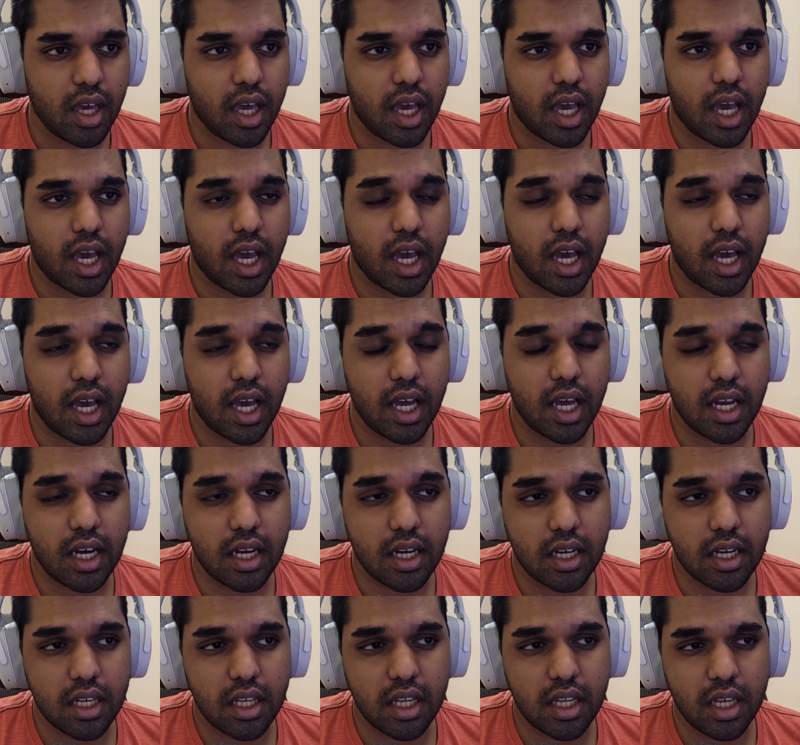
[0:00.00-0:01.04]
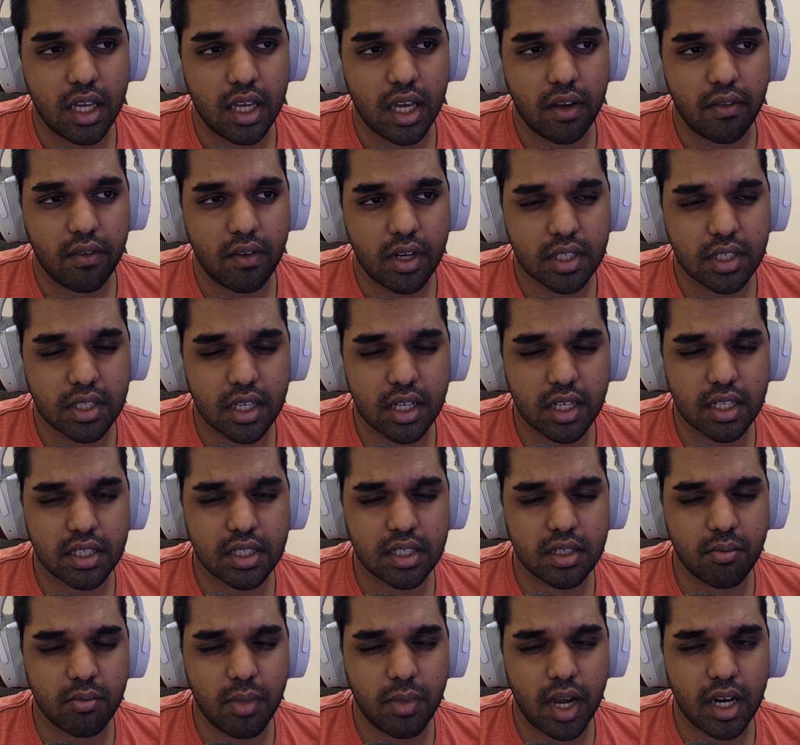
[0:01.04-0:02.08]
and they have
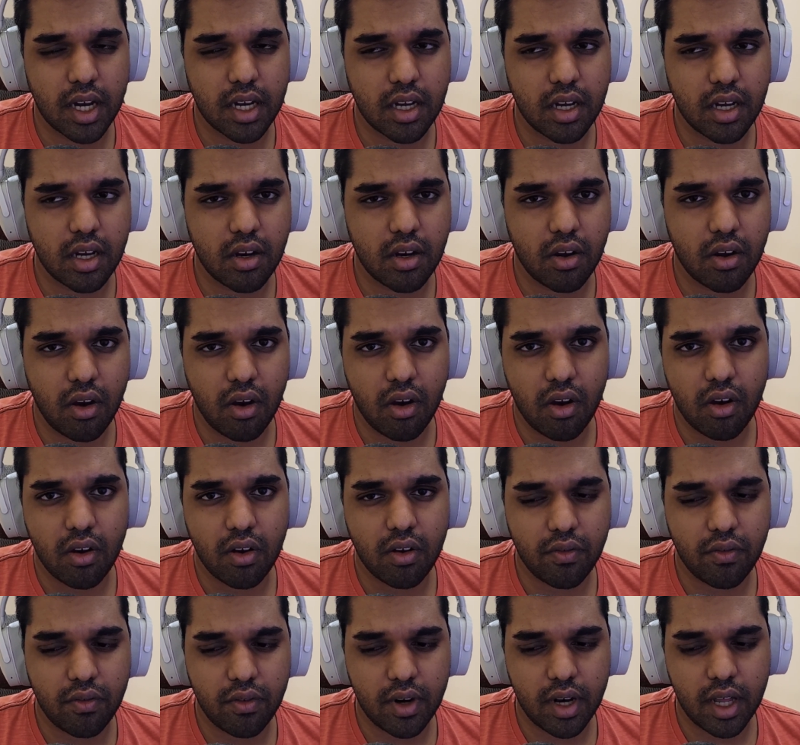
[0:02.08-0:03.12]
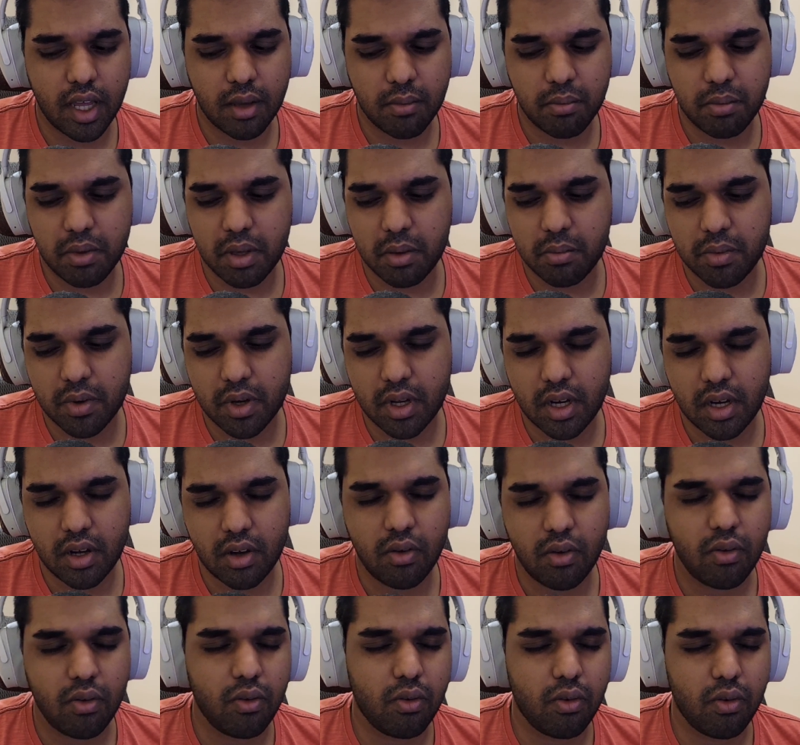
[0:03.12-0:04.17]
discussed the matter of like people
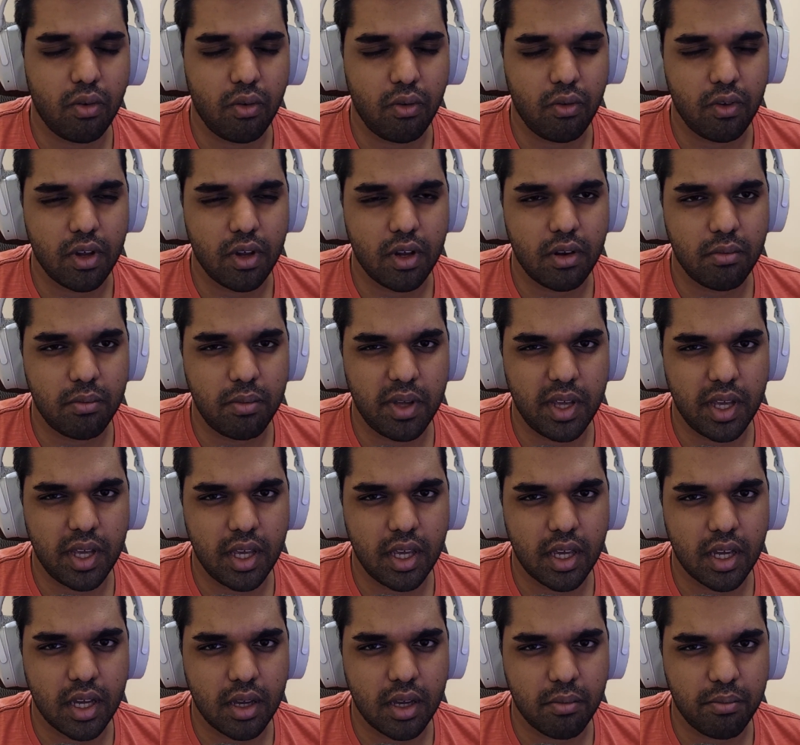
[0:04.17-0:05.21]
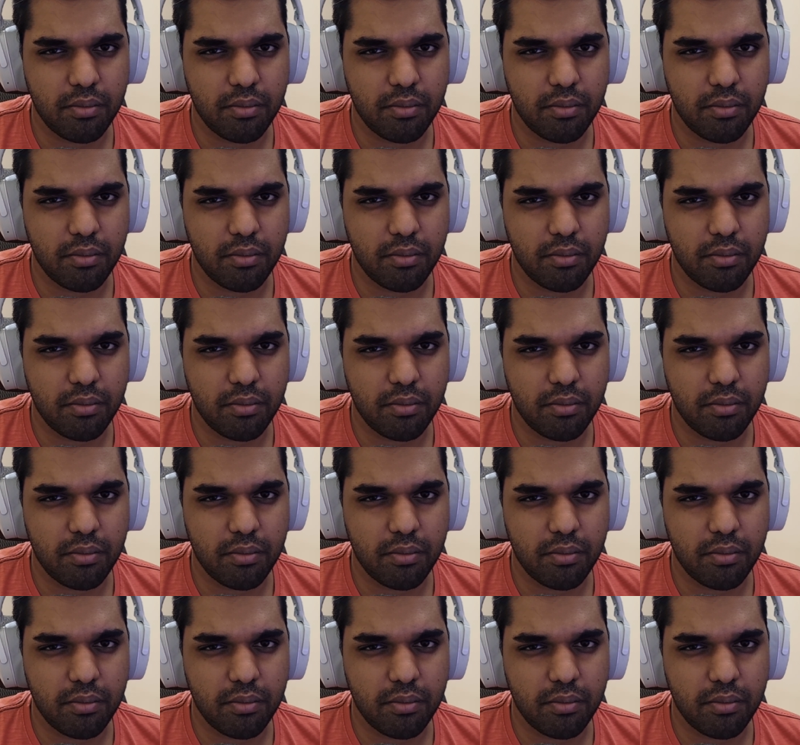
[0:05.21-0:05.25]
who will be